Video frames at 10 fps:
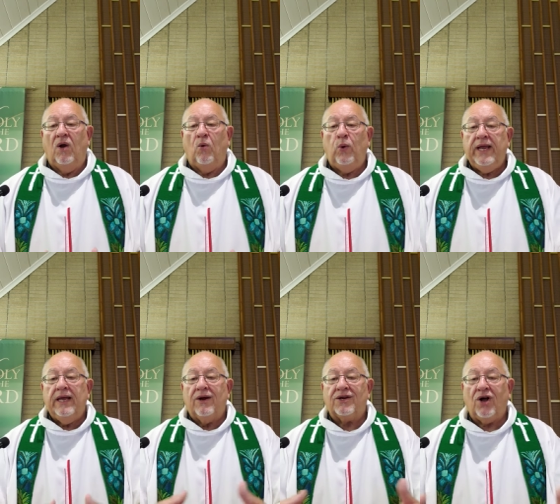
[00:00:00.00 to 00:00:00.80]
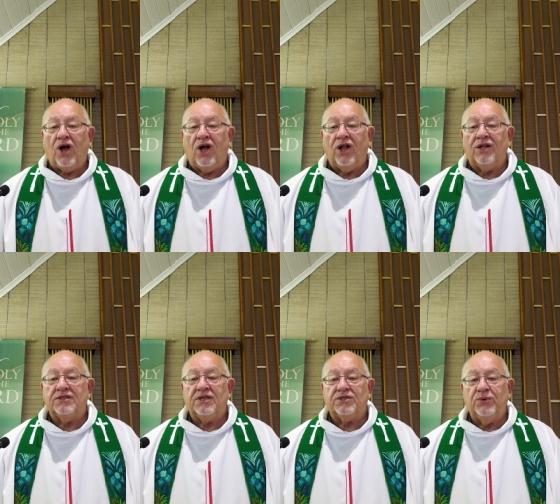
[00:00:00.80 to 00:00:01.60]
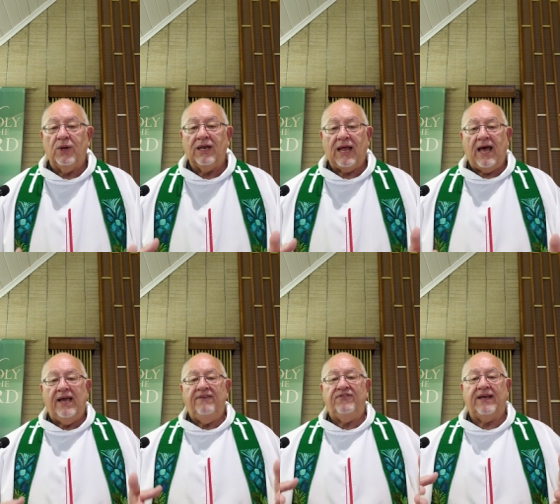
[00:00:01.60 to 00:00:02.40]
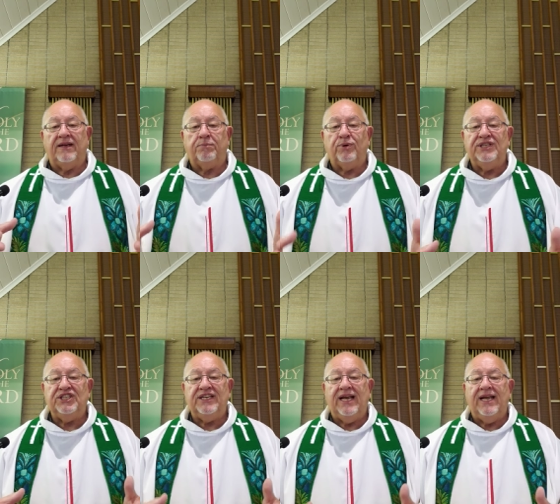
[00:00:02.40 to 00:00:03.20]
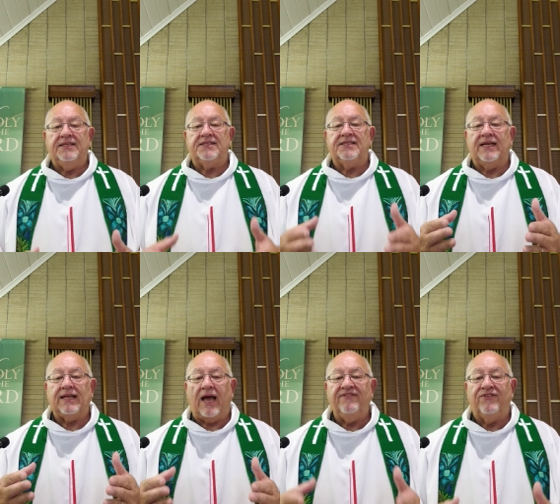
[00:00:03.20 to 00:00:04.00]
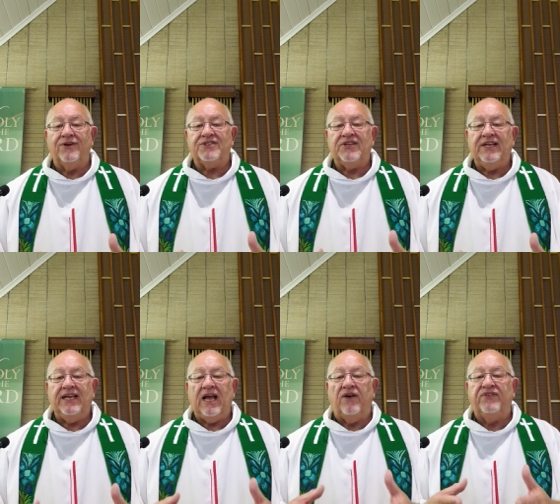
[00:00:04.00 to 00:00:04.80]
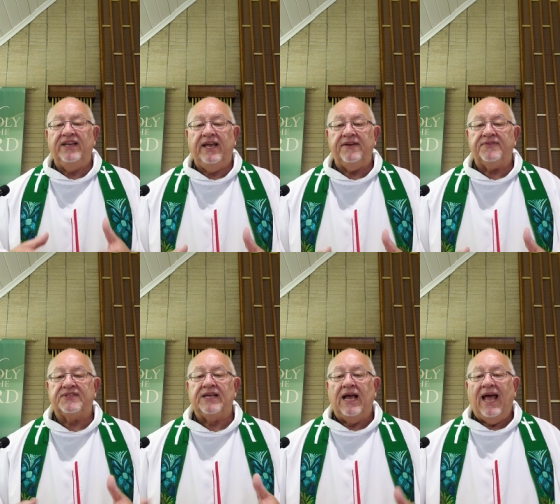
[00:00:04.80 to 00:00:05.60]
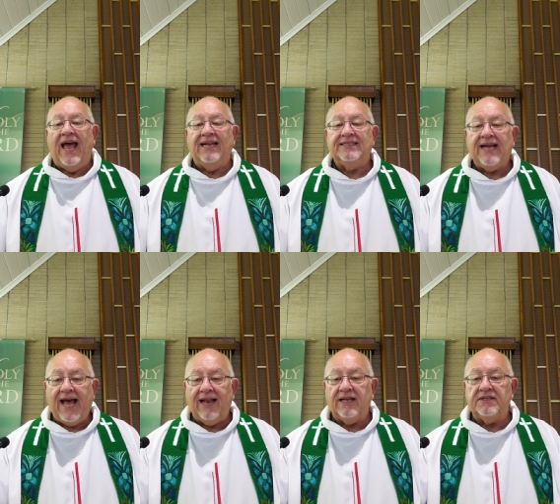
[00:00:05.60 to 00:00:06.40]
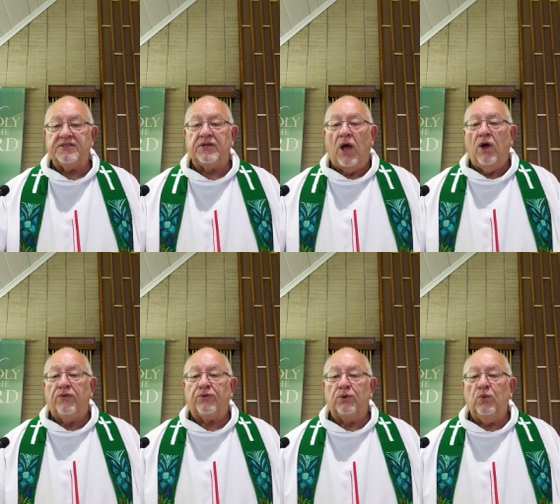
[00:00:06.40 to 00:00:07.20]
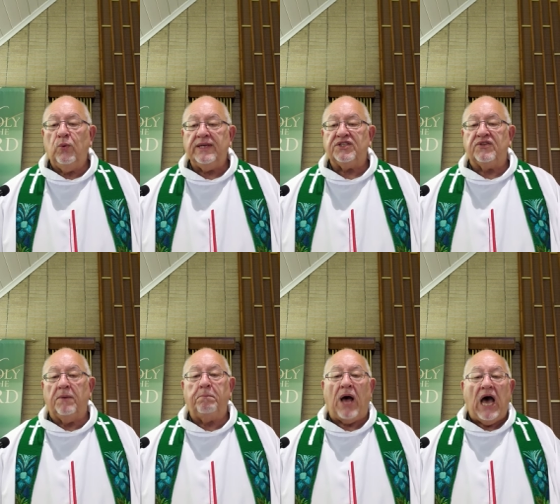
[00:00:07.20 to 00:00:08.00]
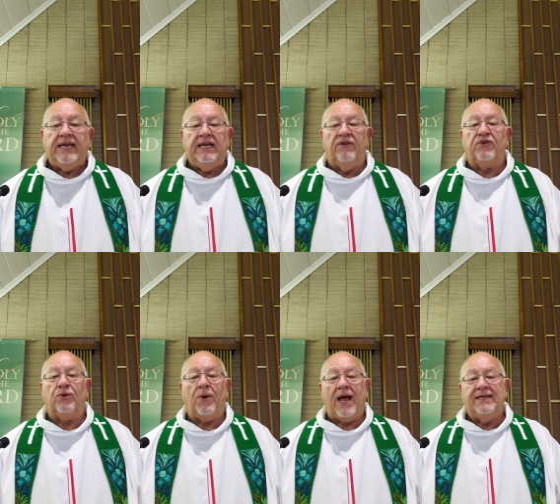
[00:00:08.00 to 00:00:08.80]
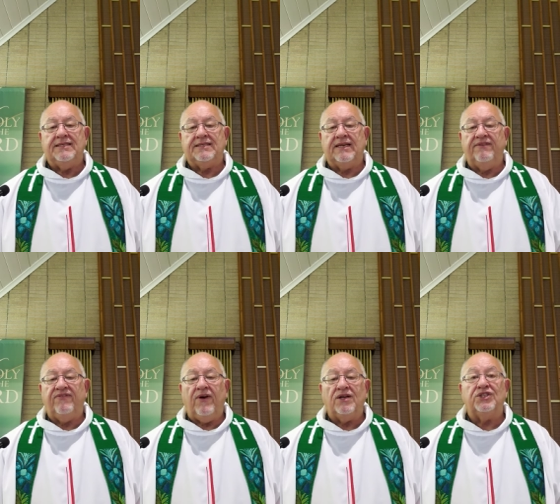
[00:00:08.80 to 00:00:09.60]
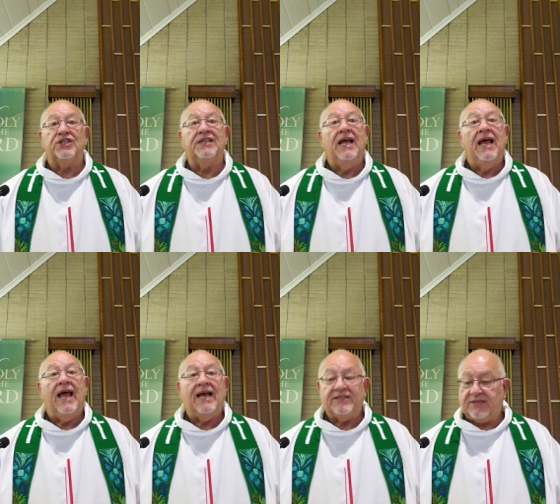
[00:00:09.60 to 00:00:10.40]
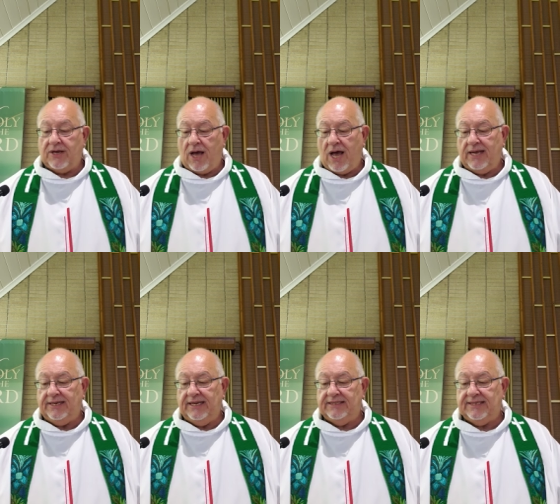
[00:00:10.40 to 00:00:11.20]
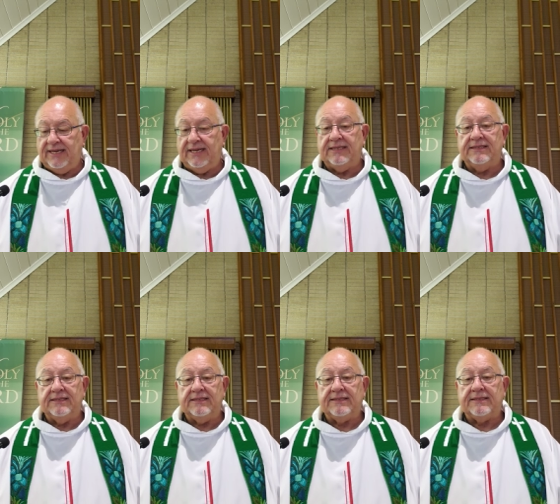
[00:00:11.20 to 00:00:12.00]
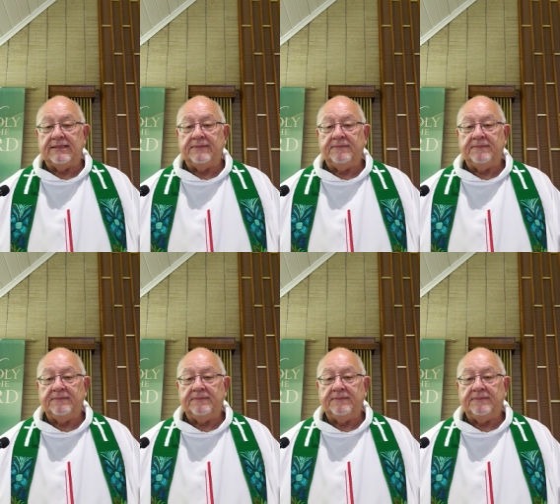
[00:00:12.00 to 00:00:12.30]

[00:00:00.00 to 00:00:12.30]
We are called to a life that appreciates the diversity of gifts and talents through which the body of Christ can function as God intends.